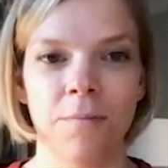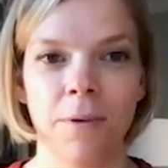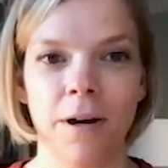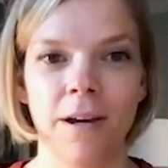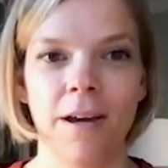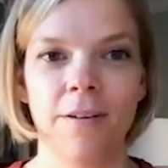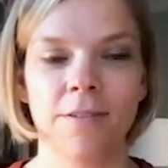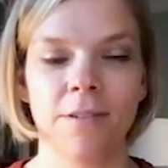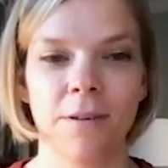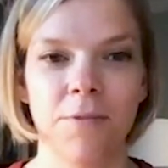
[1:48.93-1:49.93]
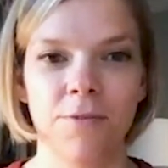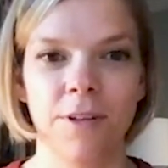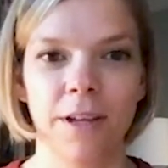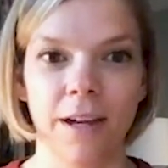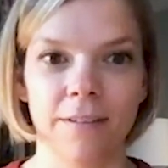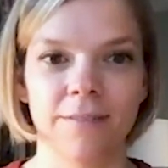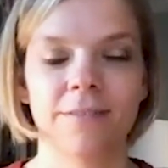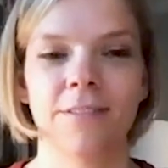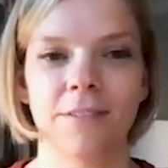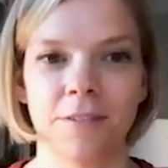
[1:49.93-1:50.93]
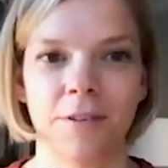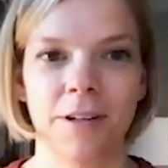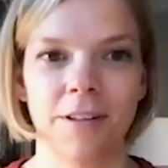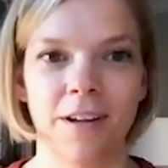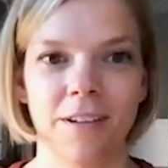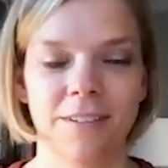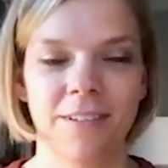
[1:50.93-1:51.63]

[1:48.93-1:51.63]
bought a house, and moved again. It was quite a lot.